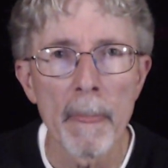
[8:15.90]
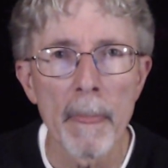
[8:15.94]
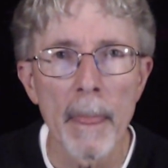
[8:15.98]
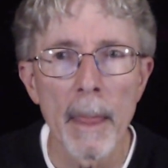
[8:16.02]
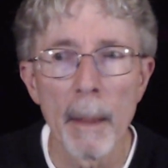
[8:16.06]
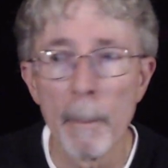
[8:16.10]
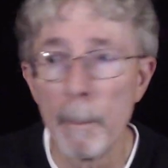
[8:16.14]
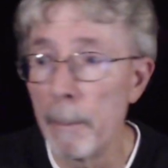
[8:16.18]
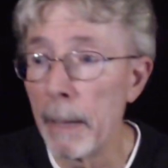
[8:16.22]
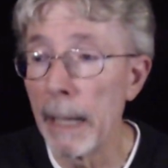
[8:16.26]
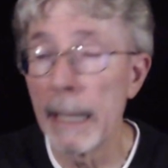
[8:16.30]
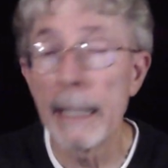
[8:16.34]

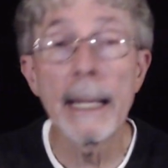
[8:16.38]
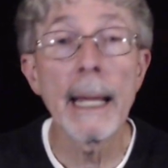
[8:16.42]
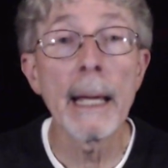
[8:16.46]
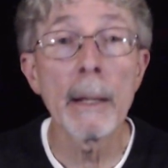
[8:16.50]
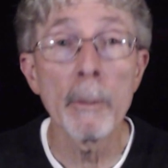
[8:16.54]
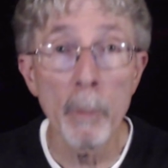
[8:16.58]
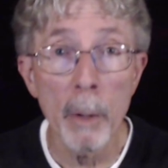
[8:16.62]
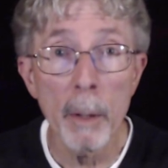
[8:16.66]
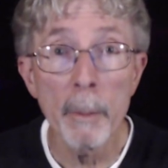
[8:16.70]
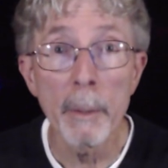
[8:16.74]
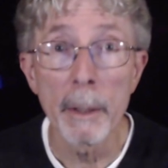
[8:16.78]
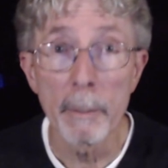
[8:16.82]
men
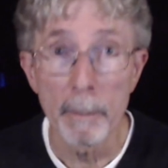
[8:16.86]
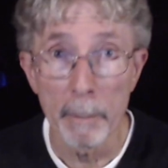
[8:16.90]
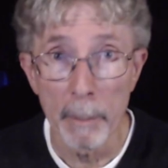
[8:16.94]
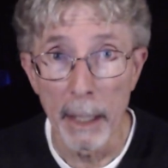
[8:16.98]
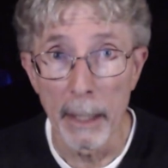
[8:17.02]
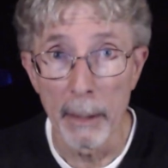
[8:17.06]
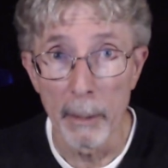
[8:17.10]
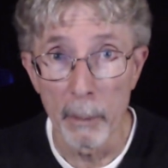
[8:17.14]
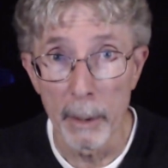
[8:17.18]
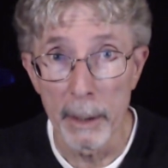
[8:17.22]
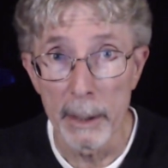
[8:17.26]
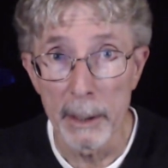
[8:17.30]
and women, by
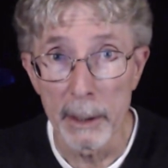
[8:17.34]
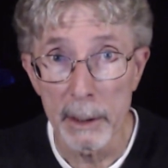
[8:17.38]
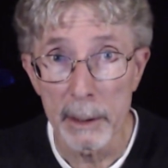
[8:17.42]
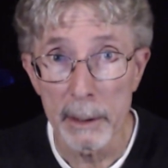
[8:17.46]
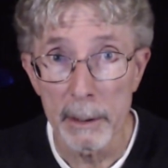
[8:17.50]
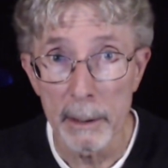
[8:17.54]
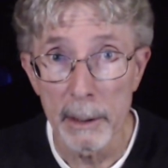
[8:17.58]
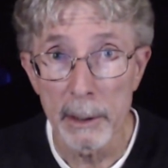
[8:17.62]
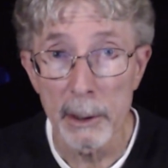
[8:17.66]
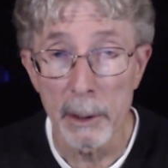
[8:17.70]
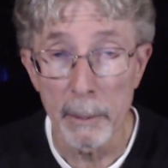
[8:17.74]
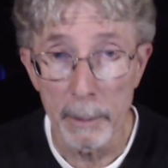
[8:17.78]
the way,
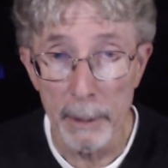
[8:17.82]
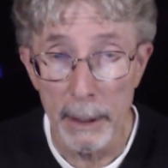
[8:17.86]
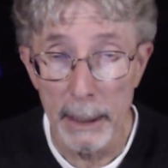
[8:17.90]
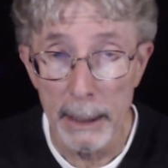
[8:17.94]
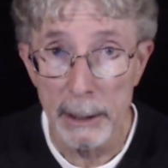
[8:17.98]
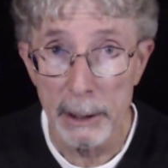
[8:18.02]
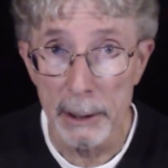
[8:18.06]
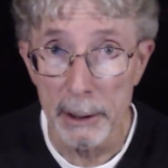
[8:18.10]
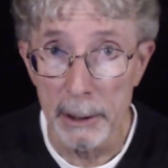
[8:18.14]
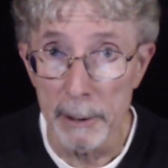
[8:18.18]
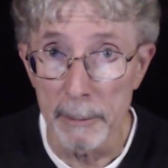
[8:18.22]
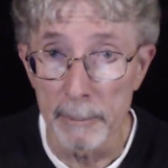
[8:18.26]
this
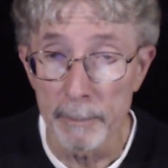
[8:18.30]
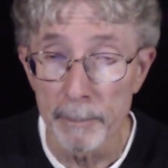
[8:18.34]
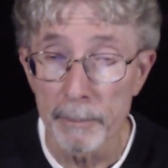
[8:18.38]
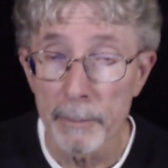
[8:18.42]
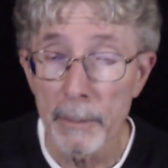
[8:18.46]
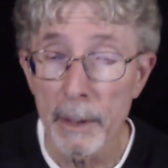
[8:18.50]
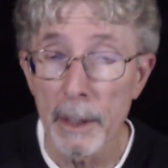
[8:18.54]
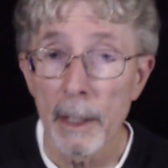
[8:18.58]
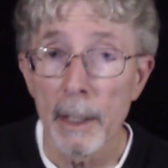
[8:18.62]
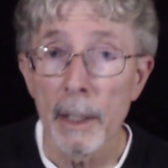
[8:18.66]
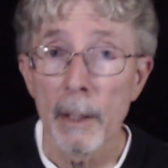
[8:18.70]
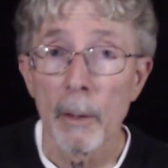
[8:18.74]
applies to,
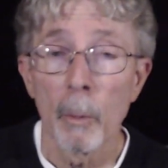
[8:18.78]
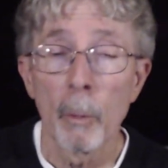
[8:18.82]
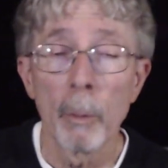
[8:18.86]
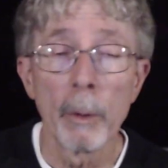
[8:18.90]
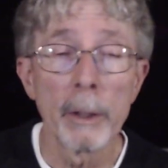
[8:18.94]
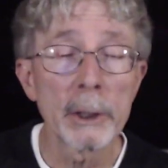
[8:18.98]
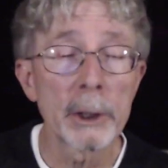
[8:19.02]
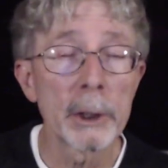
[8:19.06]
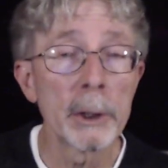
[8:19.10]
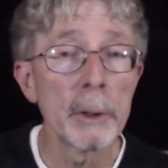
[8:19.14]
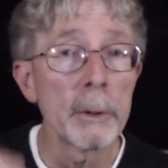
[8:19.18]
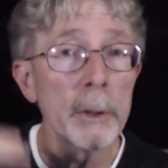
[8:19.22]

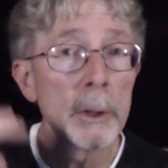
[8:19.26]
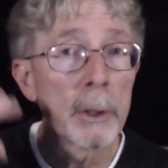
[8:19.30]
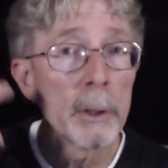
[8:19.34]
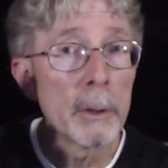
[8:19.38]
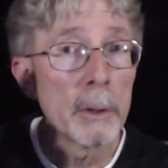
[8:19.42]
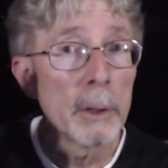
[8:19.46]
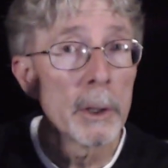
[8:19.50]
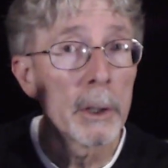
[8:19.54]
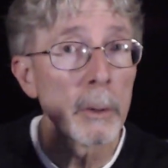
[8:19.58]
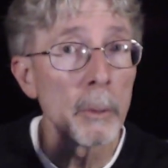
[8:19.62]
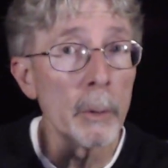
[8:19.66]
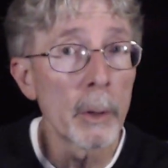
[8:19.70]
once you
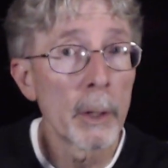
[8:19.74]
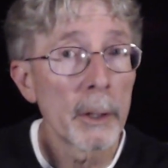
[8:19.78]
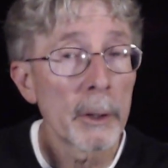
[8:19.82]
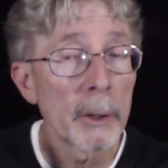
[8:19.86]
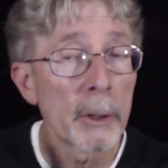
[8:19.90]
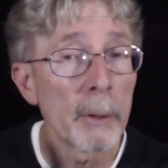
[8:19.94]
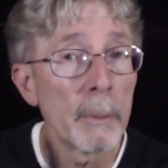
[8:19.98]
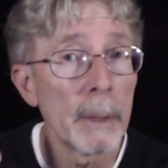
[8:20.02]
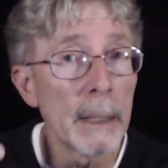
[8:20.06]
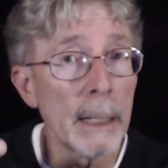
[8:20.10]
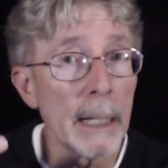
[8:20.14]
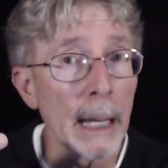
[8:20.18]
tune your ear
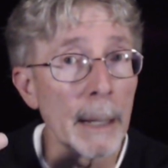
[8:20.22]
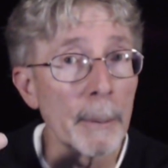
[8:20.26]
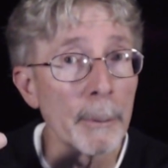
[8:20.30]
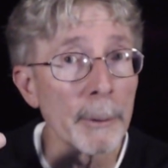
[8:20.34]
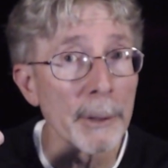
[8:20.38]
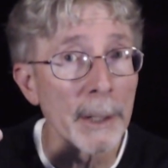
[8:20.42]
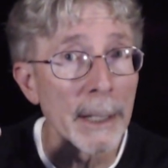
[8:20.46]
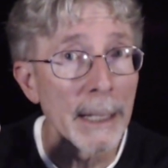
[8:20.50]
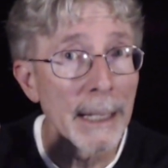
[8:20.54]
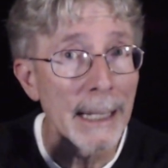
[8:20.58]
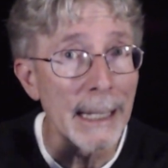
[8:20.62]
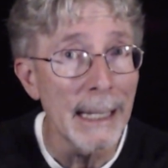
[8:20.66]
to being able
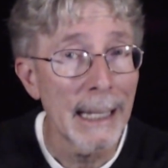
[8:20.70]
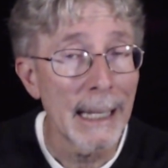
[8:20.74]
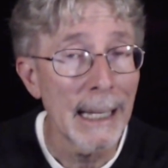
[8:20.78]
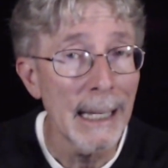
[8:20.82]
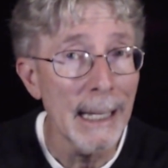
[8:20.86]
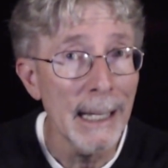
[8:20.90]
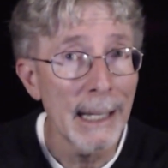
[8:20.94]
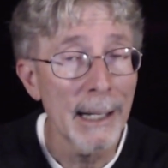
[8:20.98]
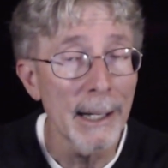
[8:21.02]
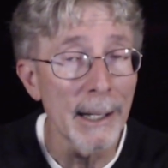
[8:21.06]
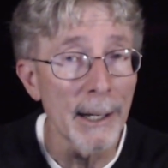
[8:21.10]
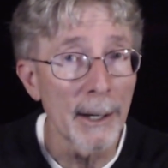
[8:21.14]
to
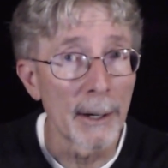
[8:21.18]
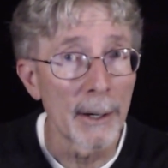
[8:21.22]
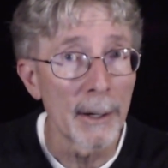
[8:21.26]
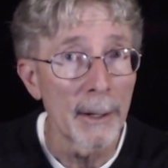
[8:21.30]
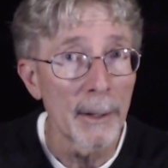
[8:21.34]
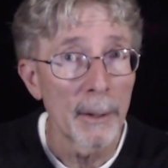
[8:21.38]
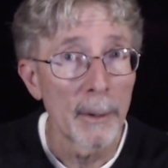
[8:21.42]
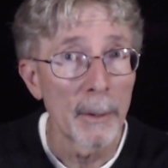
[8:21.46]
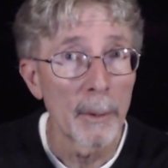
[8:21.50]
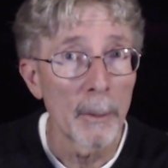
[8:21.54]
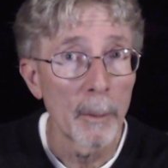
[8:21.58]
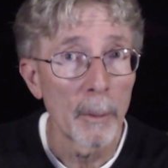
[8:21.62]
hear
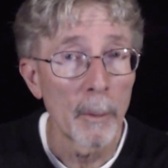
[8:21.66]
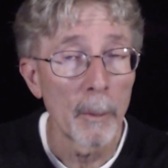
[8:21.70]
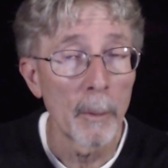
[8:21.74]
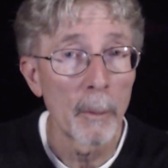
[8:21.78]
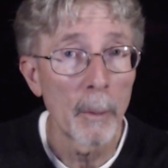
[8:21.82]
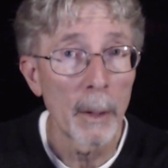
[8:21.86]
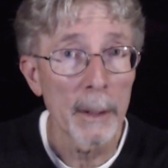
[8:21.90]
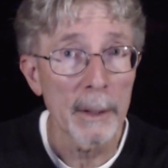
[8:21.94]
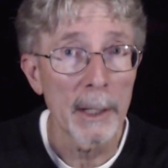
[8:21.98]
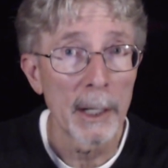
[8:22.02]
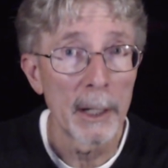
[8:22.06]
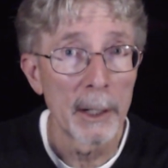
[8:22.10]

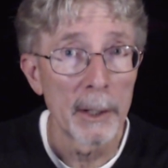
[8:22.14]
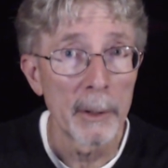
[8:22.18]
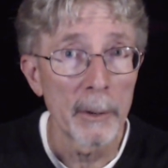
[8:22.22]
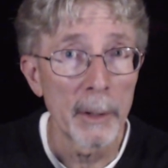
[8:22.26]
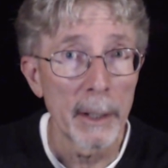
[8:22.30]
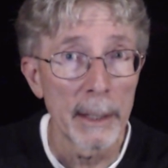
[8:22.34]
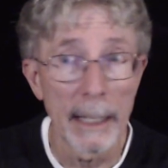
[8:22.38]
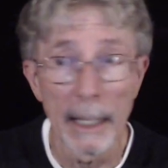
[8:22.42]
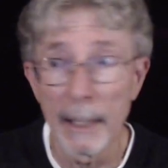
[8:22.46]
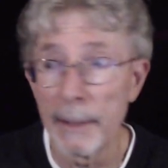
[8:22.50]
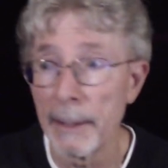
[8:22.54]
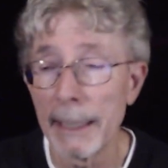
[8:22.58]
what they're
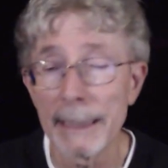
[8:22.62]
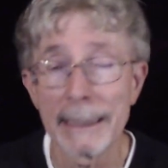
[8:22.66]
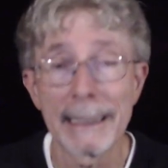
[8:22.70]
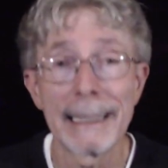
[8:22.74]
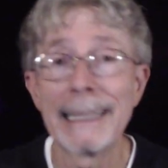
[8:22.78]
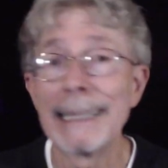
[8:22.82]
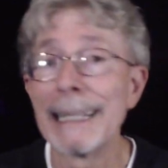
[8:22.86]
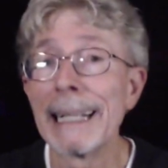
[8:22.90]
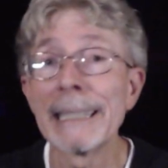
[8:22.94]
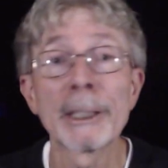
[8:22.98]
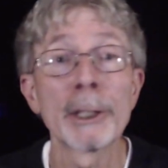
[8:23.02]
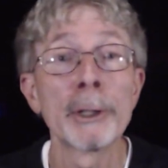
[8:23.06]
doing. Now,
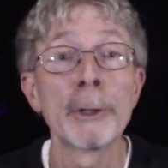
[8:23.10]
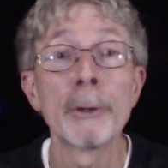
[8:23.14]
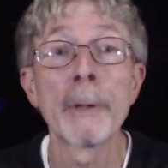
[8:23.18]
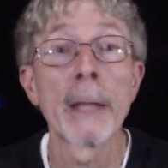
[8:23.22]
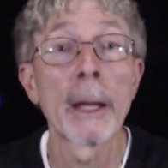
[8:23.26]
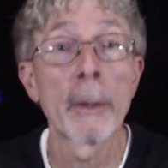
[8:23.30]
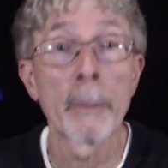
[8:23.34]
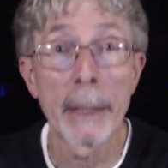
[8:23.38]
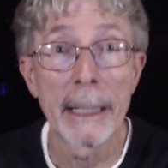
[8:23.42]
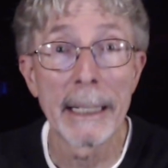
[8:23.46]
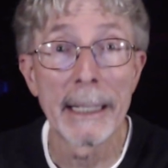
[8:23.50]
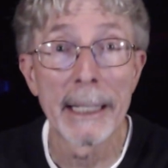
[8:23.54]
he doesn't do
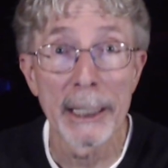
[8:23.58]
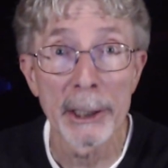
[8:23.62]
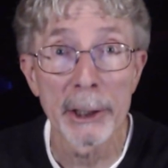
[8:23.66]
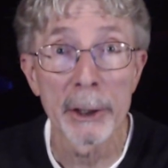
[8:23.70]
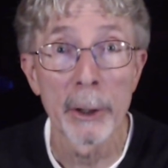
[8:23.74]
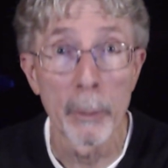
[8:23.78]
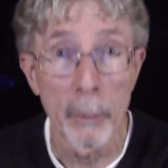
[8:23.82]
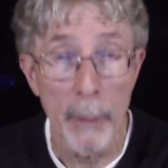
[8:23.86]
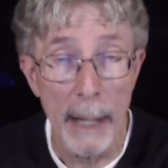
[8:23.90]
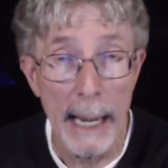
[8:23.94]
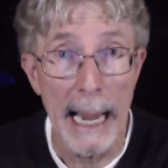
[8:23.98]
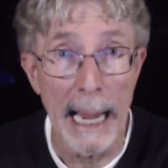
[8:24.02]
that when he does
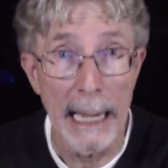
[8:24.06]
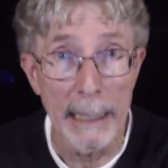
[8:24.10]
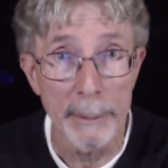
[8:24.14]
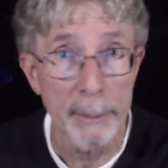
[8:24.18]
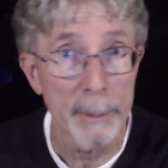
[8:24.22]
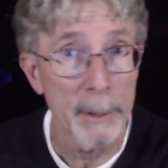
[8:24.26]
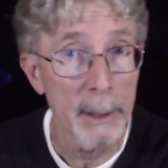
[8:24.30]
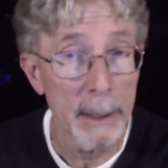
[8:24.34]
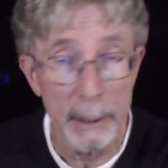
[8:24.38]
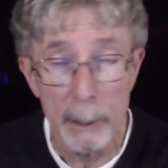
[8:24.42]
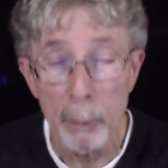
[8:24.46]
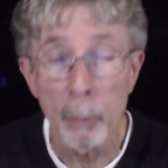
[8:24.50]
the
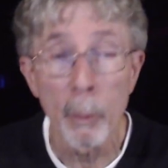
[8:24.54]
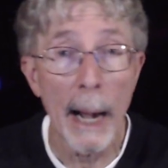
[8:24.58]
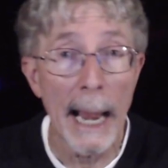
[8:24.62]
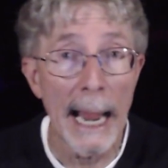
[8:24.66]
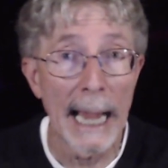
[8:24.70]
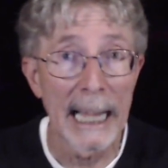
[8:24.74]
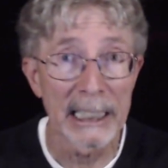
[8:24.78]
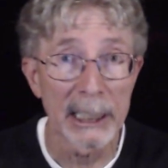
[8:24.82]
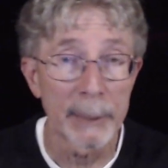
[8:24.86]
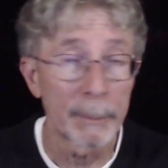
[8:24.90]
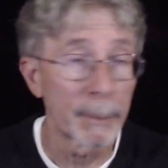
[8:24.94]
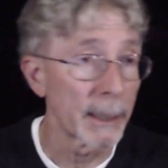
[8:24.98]

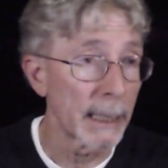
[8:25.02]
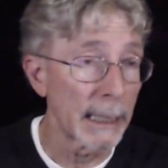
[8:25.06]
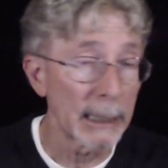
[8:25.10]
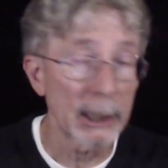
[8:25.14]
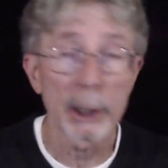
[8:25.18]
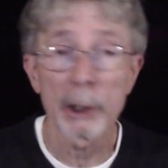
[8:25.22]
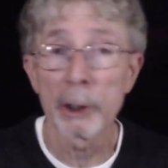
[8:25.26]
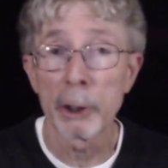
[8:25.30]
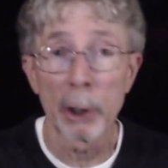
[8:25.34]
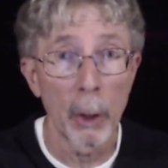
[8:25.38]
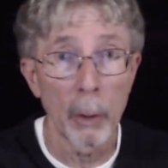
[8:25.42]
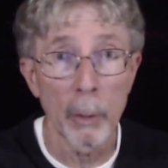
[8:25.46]
rasp. That's
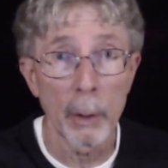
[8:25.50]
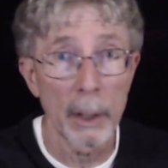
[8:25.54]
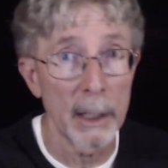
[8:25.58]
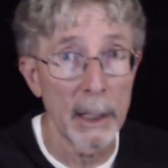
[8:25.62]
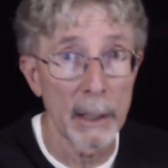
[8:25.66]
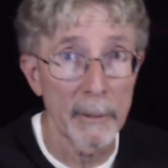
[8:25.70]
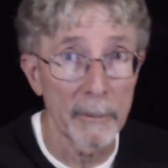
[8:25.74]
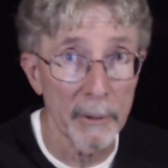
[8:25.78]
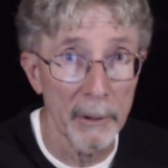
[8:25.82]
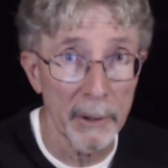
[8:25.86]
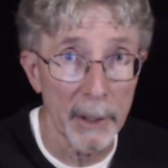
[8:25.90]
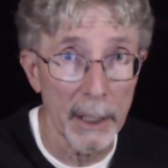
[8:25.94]
a totally
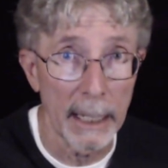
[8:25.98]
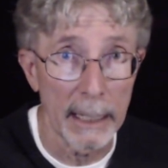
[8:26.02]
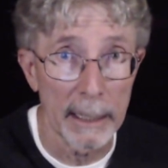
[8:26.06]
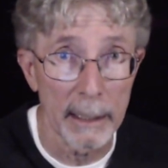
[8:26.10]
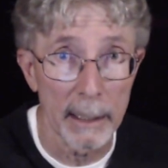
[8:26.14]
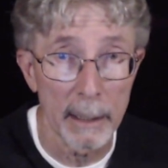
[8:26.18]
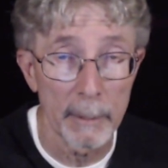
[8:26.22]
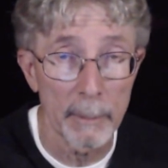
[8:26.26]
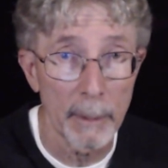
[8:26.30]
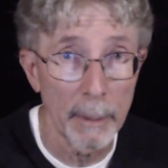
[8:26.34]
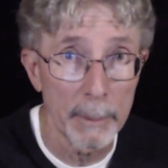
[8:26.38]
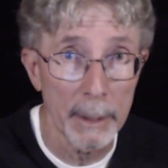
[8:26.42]
different thing.
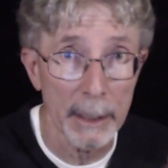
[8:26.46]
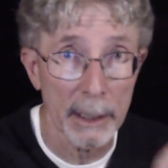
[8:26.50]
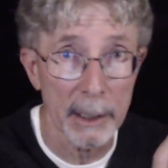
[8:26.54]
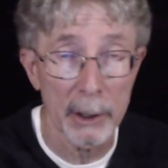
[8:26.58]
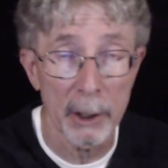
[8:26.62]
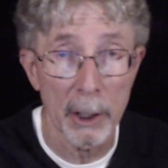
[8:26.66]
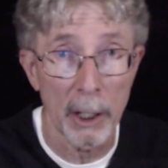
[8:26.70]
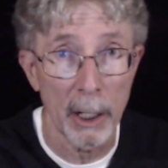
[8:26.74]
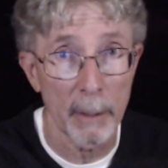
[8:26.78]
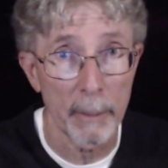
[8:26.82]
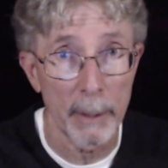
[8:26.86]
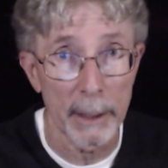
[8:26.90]
I'm not going to
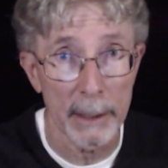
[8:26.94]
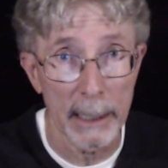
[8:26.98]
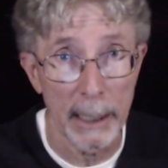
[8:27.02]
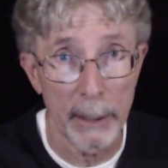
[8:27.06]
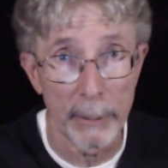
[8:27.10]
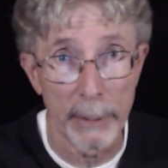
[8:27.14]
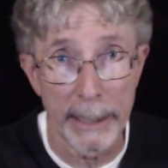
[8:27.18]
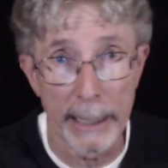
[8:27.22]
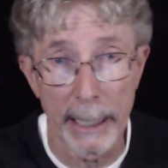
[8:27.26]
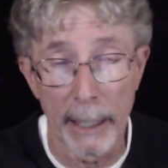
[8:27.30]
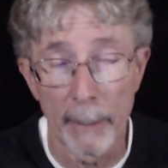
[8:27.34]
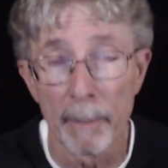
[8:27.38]
talk about that
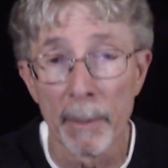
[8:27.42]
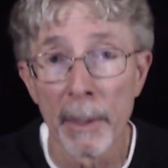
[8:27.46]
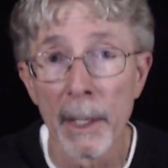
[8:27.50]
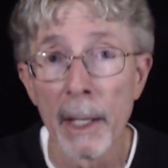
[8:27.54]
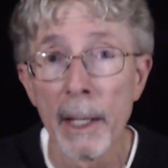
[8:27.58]
right now.